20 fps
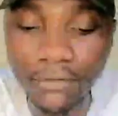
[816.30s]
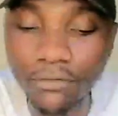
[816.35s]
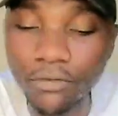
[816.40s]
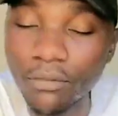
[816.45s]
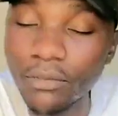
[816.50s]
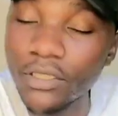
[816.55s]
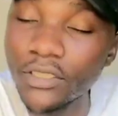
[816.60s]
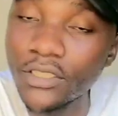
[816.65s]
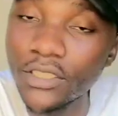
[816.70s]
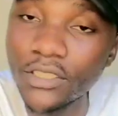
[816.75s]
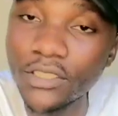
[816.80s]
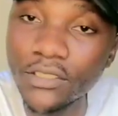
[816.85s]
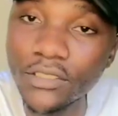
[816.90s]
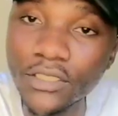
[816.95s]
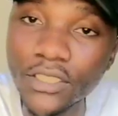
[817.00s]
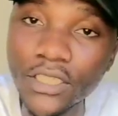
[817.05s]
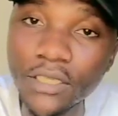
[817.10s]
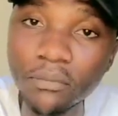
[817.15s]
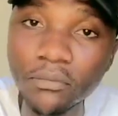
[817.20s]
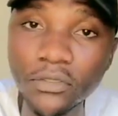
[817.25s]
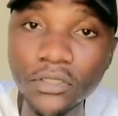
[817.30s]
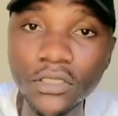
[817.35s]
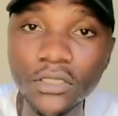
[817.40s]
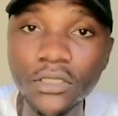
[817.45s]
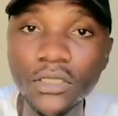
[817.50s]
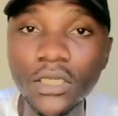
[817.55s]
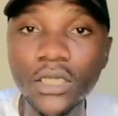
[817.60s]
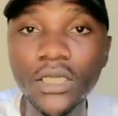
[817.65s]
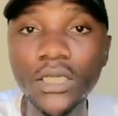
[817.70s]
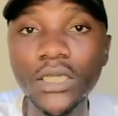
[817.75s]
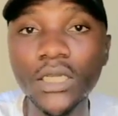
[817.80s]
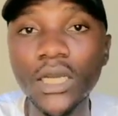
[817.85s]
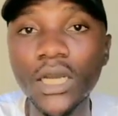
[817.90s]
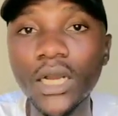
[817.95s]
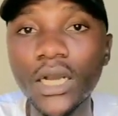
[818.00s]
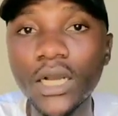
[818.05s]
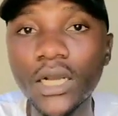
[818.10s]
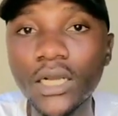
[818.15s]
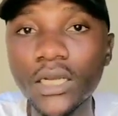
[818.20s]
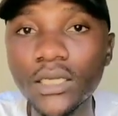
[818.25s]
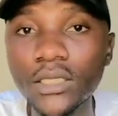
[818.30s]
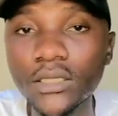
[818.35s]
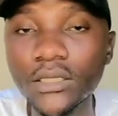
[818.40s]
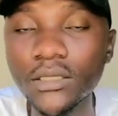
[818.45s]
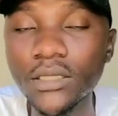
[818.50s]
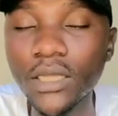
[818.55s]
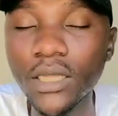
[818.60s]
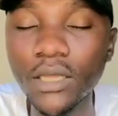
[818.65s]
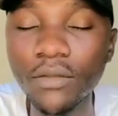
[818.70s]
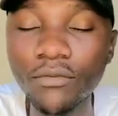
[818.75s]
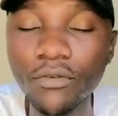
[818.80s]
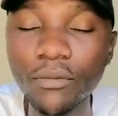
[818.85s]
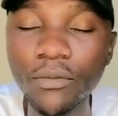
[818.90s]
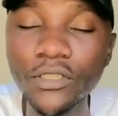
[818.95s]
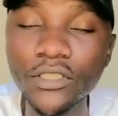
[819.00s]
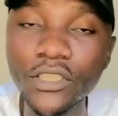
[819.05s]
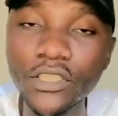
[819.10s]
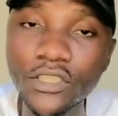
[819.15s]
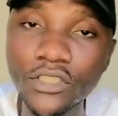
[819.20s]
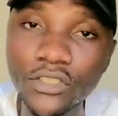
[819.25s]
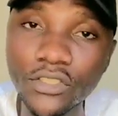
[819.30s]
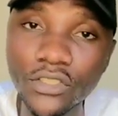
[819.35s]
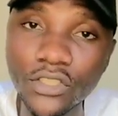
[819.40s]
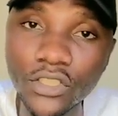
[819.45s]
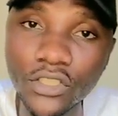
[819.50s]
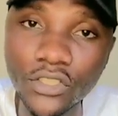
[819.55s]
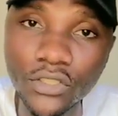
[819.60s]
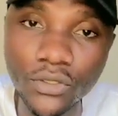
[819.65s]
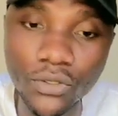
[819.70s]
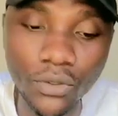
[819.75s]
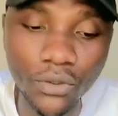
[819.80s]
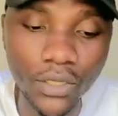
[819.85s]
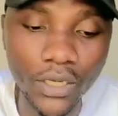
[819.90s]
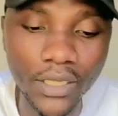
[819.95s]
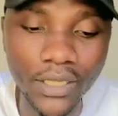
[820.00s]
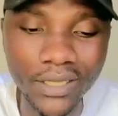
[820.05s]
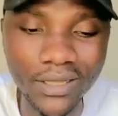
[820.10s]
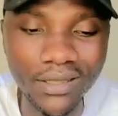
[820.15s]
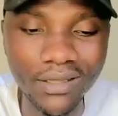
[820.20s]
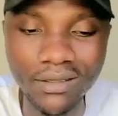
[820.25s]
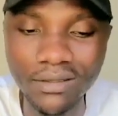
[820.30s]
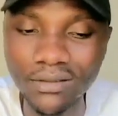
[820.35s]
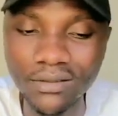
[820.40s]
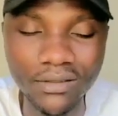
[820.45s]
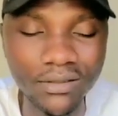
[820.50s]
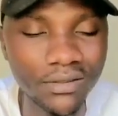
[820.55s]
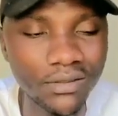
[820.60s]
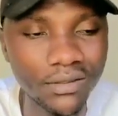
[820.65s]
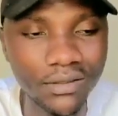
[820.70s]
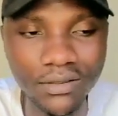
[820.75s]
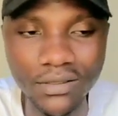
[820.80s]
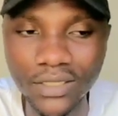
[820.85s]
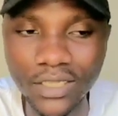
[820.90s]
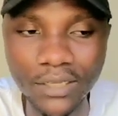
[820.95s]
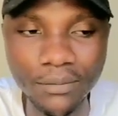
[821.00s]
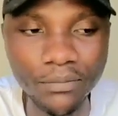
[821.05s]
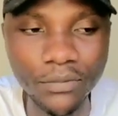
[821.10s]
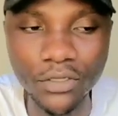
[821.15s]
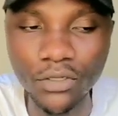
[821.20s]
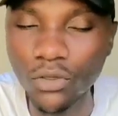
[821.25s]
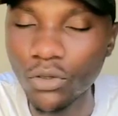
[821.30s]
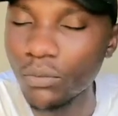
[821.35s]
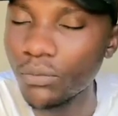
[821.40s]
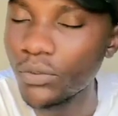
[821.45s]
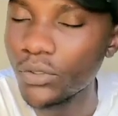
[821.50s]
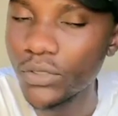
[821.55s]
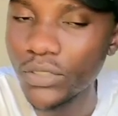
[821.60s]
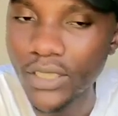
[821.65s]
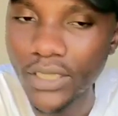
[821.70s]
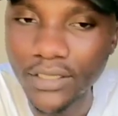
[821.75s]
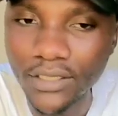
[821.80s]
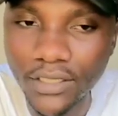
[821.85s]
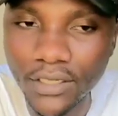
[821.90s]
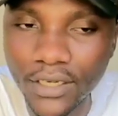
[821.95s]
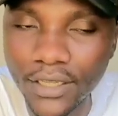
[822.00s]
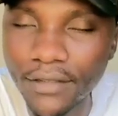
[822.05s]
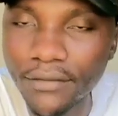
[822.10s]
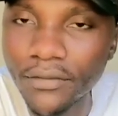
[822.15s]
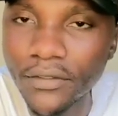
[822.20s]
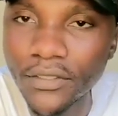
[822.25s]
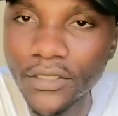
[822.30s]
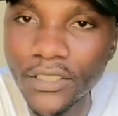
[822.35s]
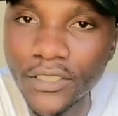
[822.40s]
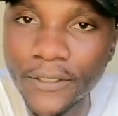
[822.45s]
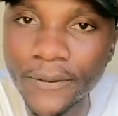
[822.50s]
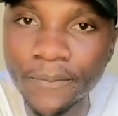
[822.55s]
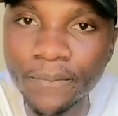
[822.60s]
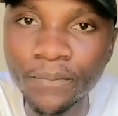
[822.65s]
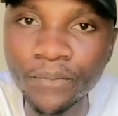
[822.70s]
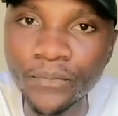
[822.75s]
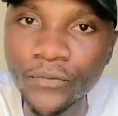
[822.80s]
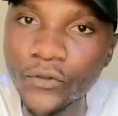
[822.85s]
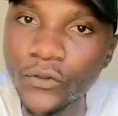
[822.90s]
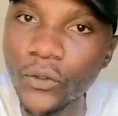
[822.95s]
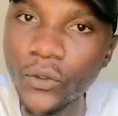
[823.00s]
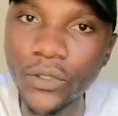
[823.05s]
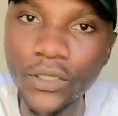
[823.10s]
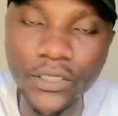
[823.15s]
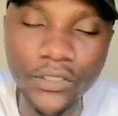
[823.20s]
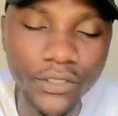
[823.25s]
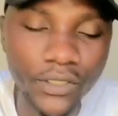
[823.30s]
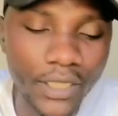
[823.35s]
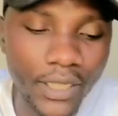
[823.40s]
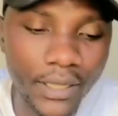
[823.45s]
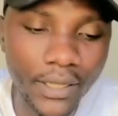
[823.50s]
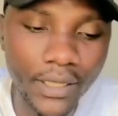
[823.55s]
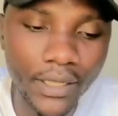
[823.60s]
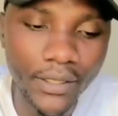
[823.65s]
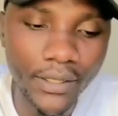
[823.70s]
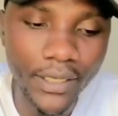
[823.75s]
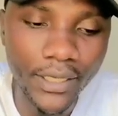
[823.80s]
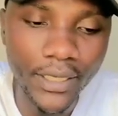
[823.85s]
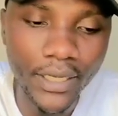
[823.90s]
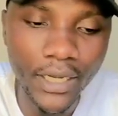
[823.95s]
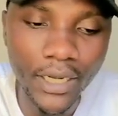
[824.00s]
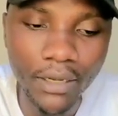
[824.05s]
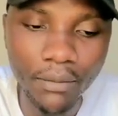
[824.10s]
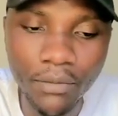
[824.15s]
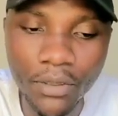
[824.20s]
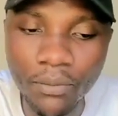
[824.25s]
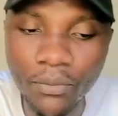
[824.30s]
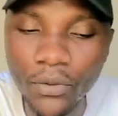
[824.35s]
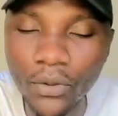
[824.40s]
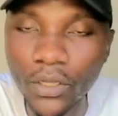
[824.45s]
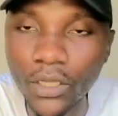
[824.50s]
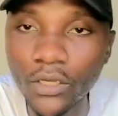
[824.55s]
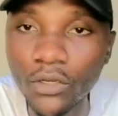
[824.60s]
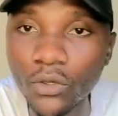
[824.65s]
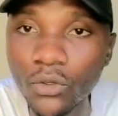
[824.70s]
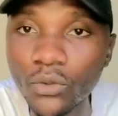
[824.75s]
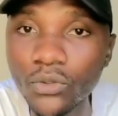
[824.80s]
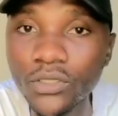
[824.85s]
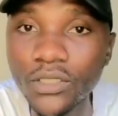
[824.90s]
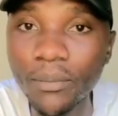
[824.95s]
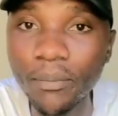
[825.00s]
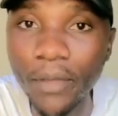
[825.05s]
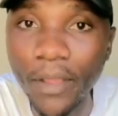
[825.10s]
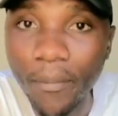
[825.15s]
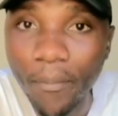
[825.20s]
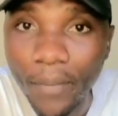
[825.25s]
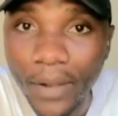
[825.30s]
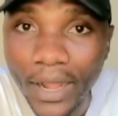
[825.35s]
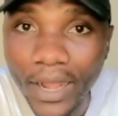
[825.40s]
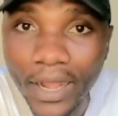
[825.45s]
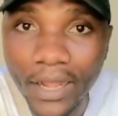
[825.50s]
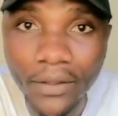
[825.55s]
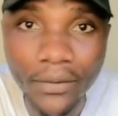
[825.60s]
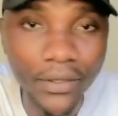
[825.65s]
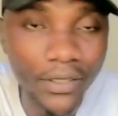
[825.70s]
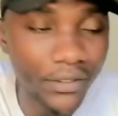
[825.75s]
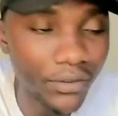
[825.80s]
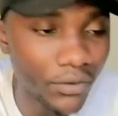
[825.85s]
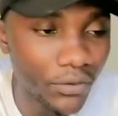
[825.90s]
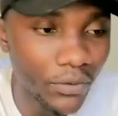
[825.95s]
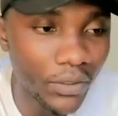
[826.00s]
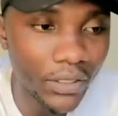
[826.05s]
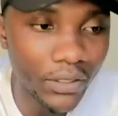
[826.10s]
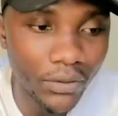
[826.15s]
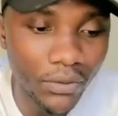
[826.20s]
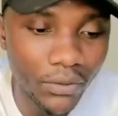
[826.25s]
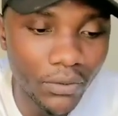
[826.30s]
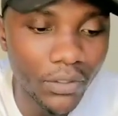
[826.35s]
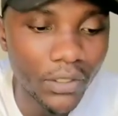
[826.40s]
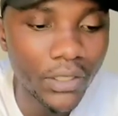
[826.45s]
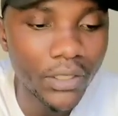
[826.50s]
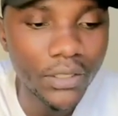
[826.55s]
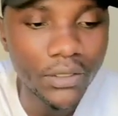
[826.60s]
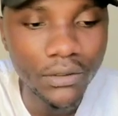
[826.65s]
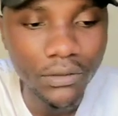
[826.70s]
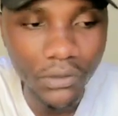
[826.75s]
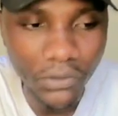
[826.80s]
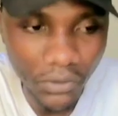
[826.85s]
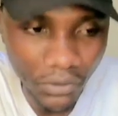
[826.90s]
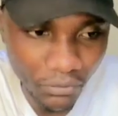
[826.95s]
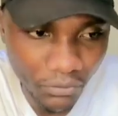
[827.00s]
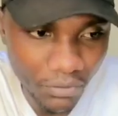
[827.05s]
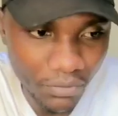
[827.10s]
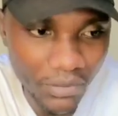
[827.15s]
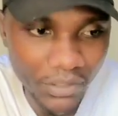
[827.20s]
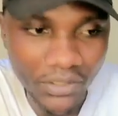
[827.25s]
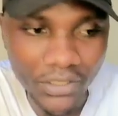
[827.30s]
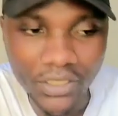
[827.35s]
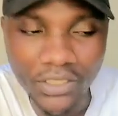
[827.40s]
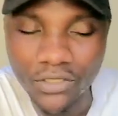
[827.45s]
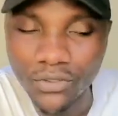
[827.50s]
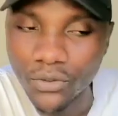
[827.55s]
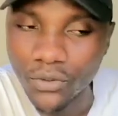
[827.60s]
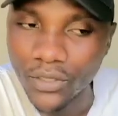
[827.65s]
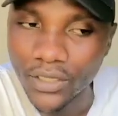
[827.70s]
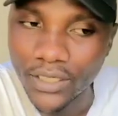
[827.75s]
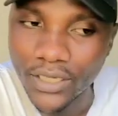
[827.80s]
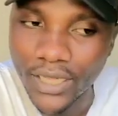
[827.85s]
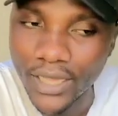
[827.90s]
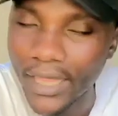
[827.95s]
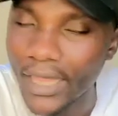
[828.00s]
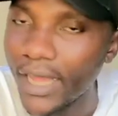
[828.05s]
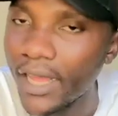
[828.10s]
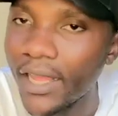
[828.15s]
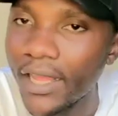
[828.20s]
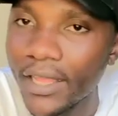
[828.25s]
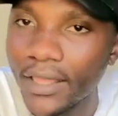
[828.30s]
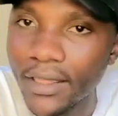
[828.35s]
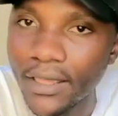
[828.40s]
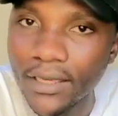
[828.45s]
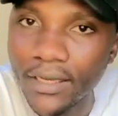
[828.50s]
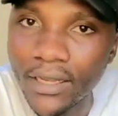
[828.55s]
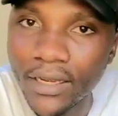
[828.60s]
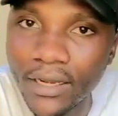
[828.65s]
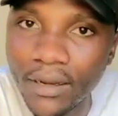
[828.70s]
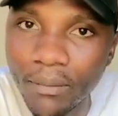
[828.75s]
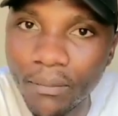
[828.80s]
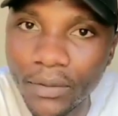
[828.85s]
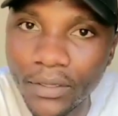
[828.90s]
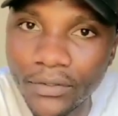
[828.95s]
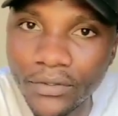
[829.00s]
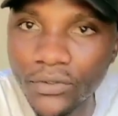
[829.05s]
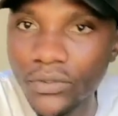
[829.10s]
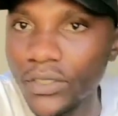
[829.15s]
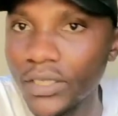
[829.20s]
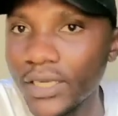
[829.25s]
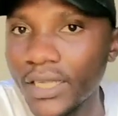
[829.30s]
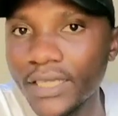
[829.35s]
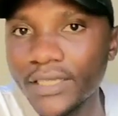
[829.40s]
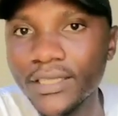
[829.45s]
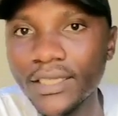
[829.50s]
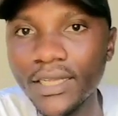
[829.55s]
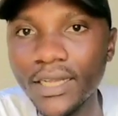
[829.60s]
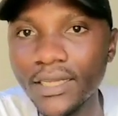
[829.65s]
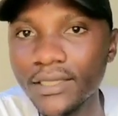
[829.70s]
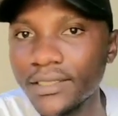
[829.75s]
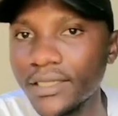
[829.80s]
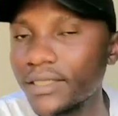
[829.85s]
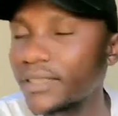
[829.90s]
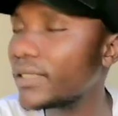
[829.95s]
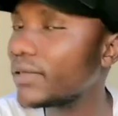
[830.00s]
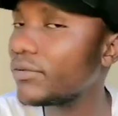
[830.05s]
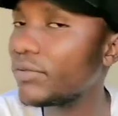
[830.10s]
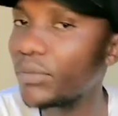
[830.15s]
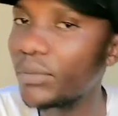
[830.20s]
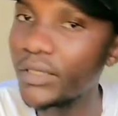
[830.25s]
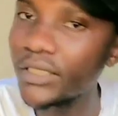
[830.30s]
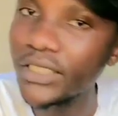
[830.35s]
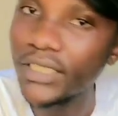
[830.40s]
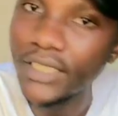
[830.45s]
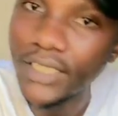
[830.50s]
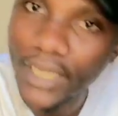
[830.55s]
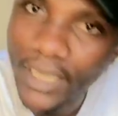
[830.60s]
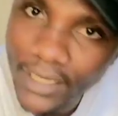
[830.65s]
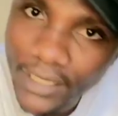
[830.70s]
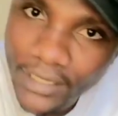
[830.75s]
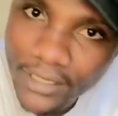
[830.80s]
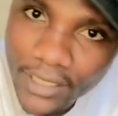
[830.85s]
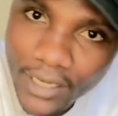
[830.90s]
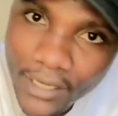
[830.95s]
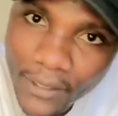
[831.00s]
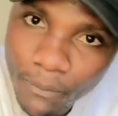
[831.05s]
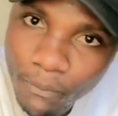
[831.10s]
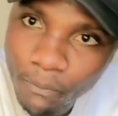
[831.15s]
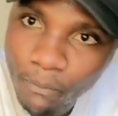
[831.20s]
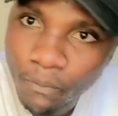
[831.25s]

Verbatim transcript: information is kept uh, is the information is digital like it's, it's kept in computers and everything so there's nothing like uh, maybe you can lose the paper you can do it uh, no your information is already there in the database you can actually access the information anytime